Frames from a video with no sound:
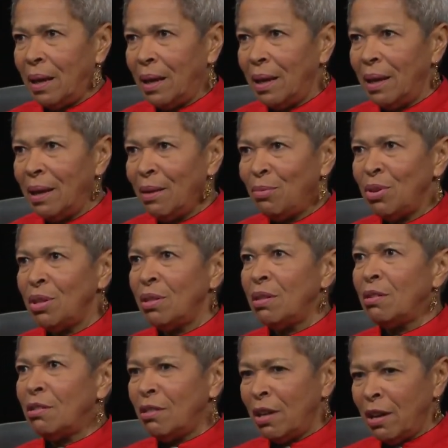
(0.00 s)
Mm-hmm. I
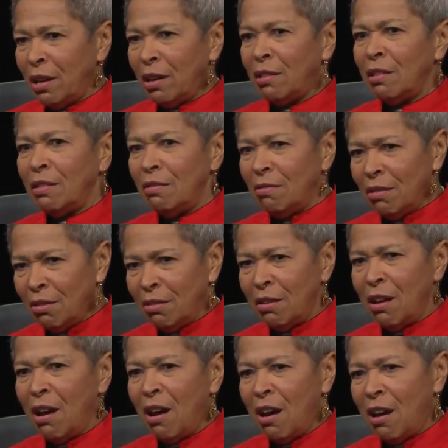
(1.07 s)
mean, they, they're
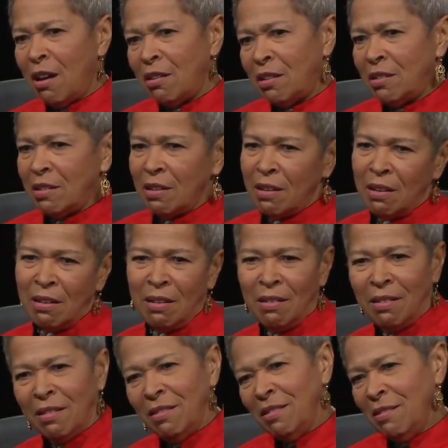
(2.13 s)
not,
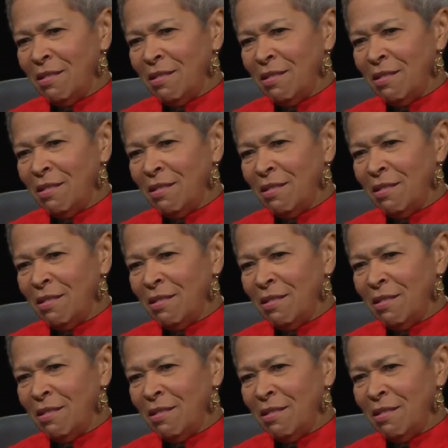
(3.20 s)
uh,